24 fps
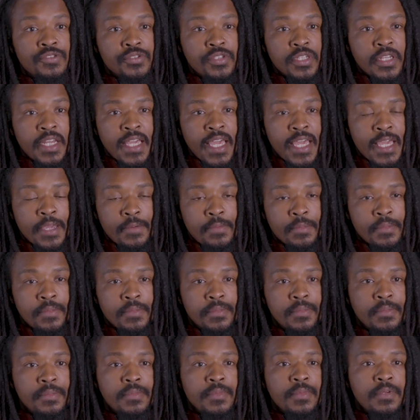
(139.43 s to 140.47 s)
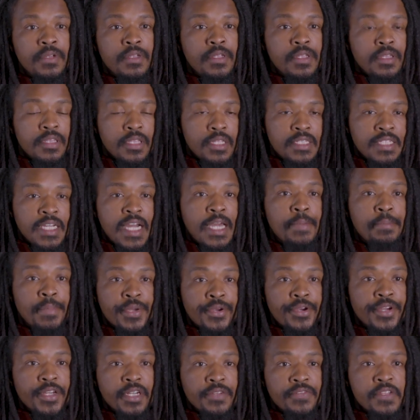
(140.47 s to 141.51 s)
you the name, the time
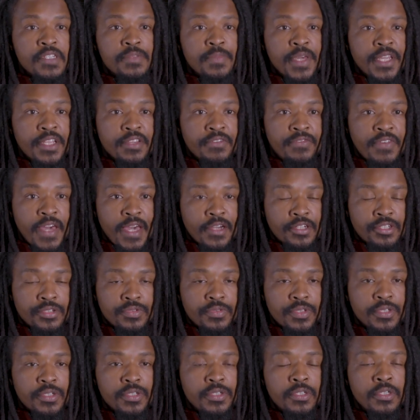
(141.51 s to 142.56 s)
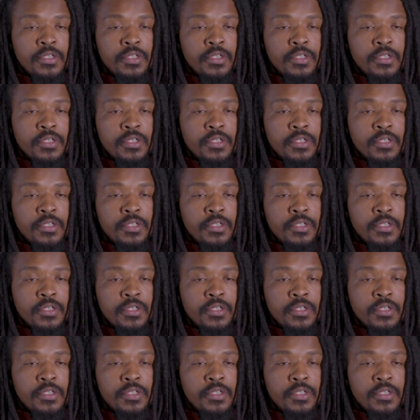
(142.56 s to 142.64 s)
period of its manufacturer.